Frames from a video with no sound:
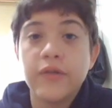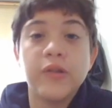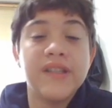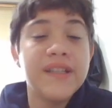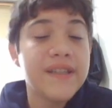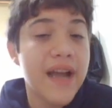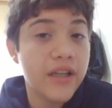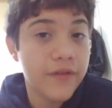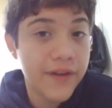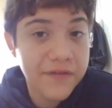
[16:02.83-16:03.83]
to this
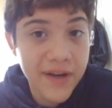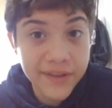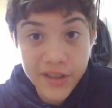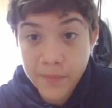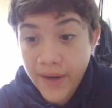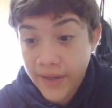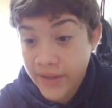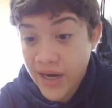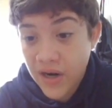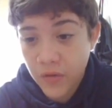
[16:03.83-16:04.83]
kind of advantage by
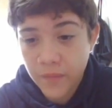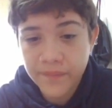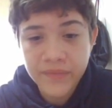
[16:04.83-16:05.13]
Hikaru.